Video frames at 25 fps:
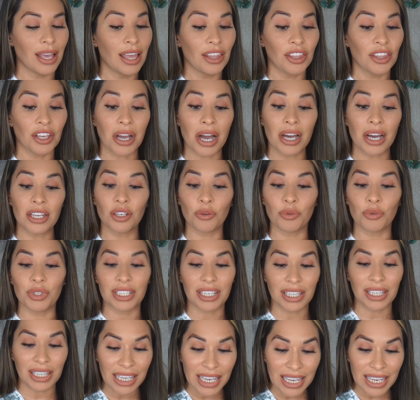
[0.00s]
The condo was
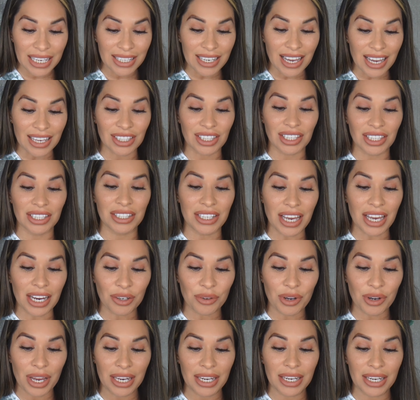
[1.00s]
clean, nicely
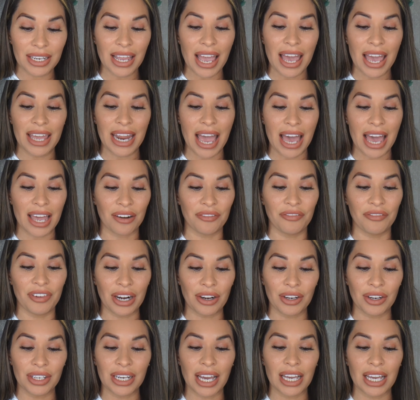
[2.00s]
decorated, and had a
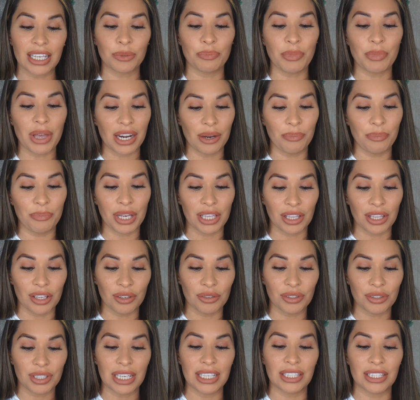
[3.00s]
very nice bed and
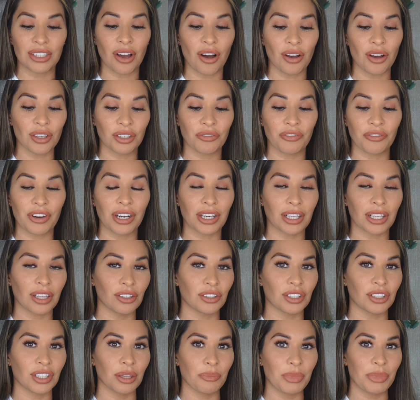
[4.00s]
pillows. It's also very
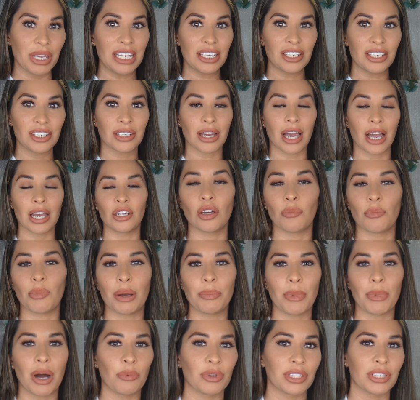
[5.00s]
close to the beach. I know my
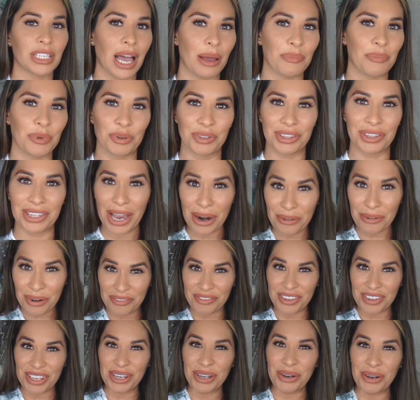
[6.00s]
mom was happy with that
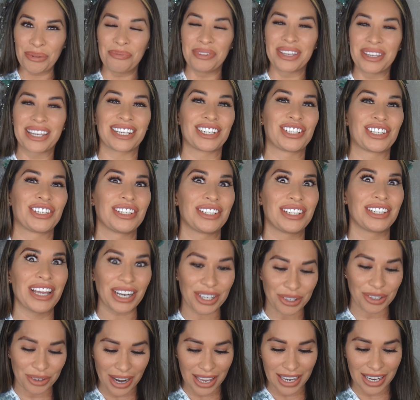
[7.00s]
review because she
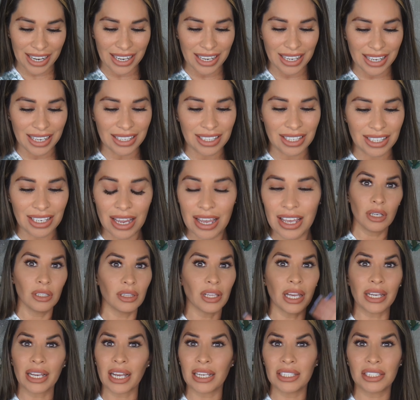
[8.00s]
decorated it.
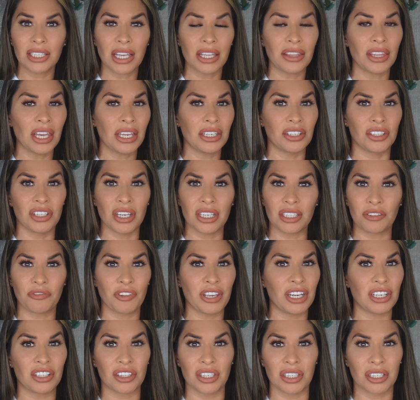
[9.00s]
Like I said, they just
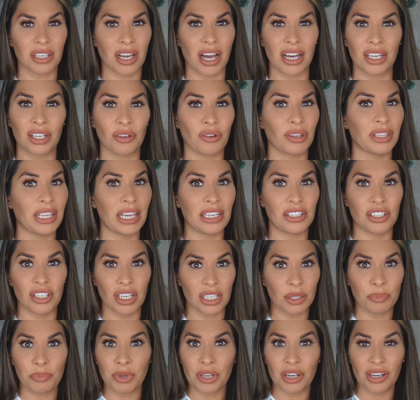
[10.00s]
finished this condo and they
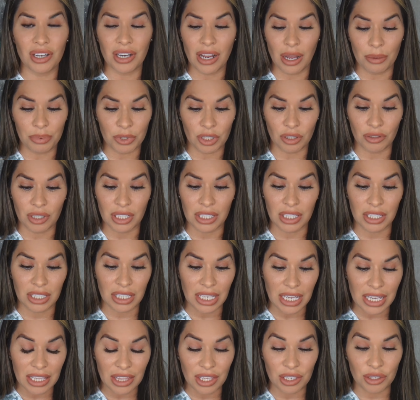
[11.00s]
just put it up. So to
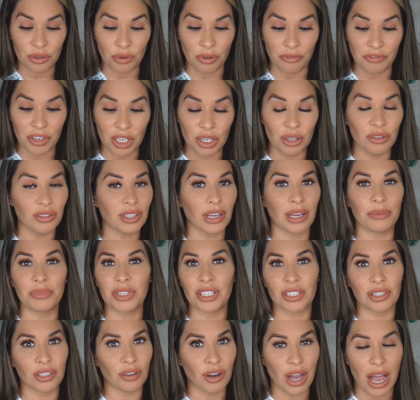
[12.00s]
see these reviews, I'm
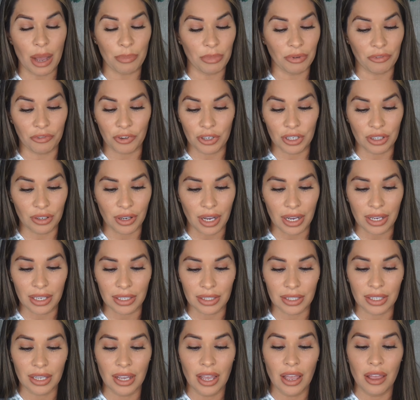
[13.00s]
just so happy for you
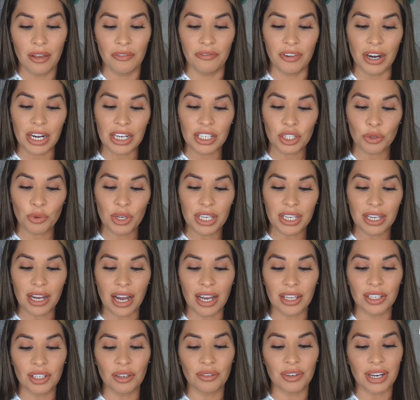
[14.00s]
guys. Very sweet
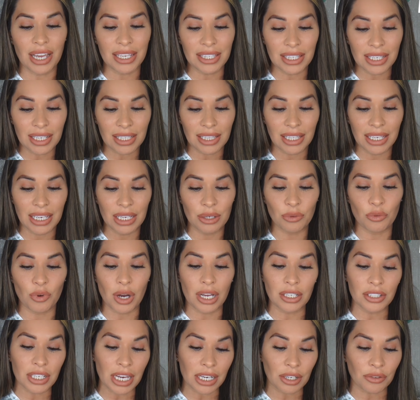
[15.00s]
condo, nice and clean,
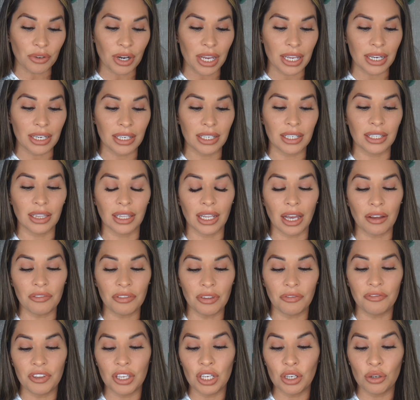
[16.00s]
well decorated, love
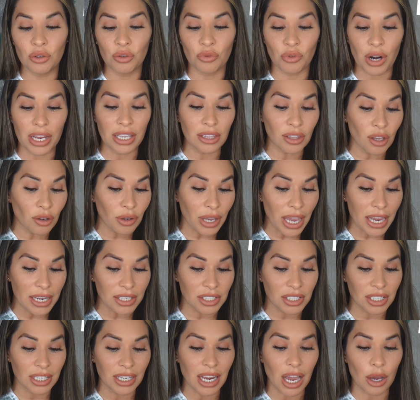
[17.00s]
the view, great
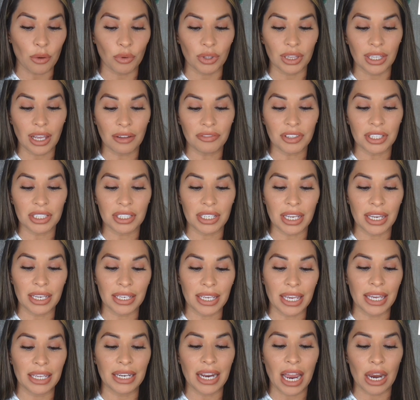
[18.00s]
location. I would love to stay
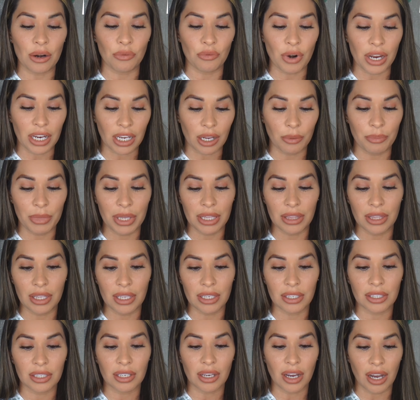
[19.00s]
again. I recommend
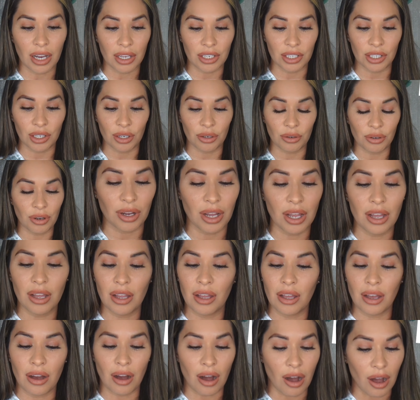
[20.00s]
this condo.
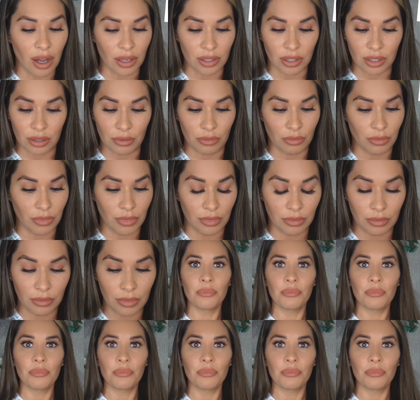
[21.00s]
Awesome.